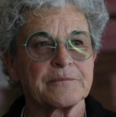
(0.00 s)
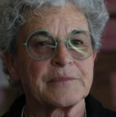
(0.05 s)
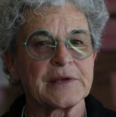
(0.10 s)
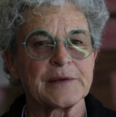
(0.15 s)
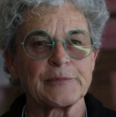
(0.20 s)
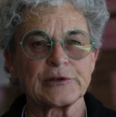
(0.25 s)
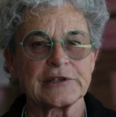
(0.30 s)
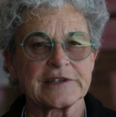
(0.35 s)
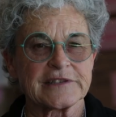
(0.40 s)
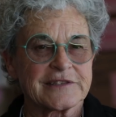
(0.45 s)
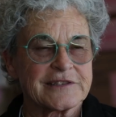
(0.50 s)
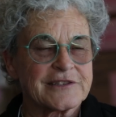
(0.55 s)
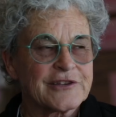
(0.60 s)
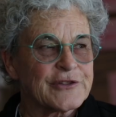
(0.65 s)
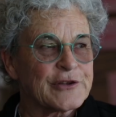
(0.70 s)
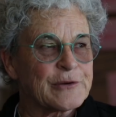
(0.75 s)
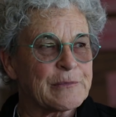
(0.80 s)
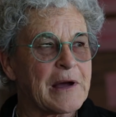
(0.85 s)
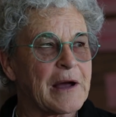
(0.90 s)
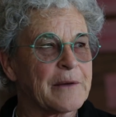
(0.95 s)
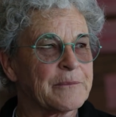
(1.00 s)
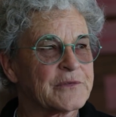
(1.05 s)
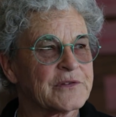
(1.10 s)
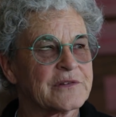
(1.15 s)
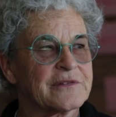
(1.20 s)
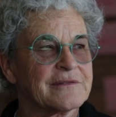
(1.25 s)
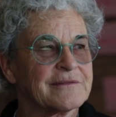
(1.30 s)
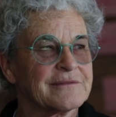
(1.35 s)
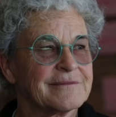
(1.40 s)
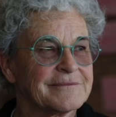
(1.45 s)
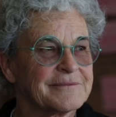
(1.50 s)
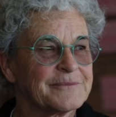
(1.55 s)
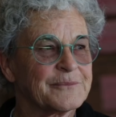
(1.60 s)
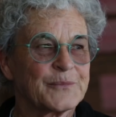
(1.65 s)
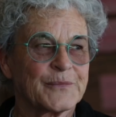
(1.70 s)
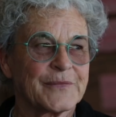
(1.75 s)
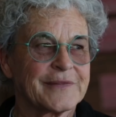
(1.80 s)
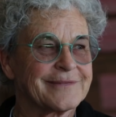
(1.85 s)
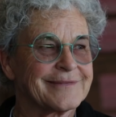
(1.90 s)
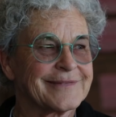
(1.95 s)
People listen to their moms.
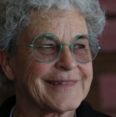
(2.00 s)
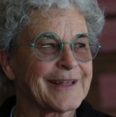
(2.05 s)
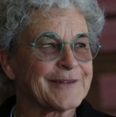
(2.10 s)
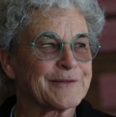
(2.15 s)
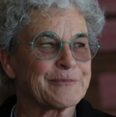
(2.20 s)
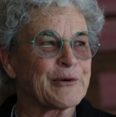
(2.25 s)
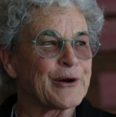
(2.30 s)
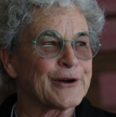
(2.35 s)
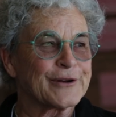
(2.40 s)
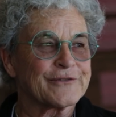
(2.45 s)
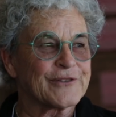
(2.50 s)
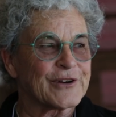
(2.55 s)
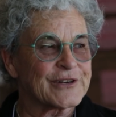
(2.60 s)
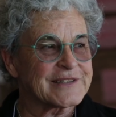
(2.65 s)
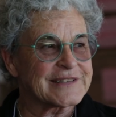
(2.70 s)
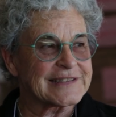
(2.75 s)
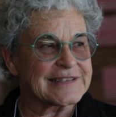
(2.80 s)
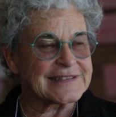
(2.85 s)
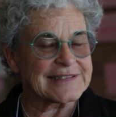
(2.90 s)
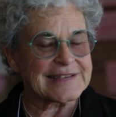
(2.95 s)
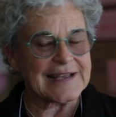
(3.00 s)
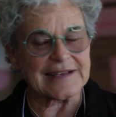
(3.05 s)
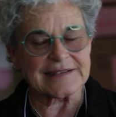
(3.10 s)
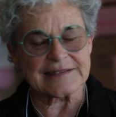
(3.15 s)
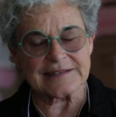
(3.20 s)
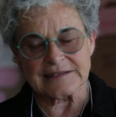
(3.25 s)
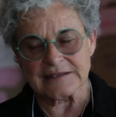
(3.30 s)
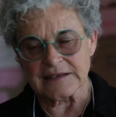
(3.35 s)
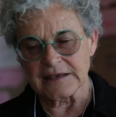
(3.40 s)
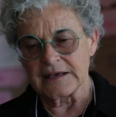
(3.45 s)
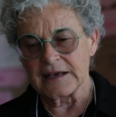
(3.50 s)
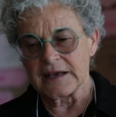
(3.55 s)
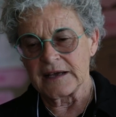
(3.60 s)
That's part of our success.